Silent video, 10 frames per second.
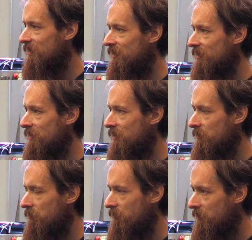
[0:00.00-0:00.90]

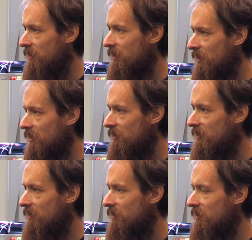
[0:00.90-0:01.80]

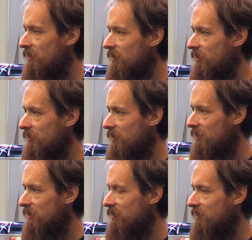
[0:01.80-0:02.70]

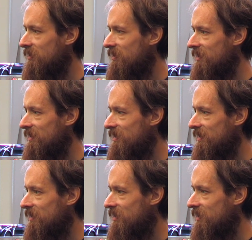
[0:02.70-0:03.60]

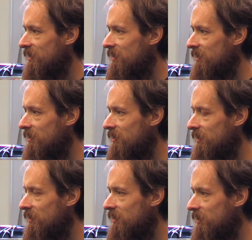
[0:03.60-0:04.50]

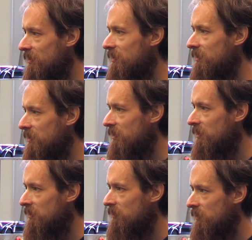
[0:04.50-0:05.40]

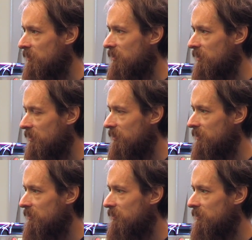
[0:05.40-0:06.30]

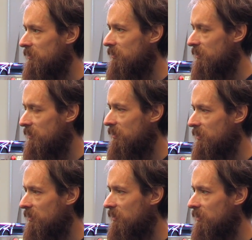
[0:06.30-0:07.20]

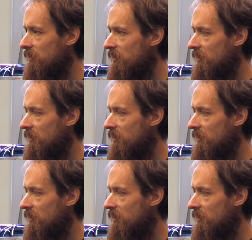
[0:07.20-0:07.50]
(not speaking)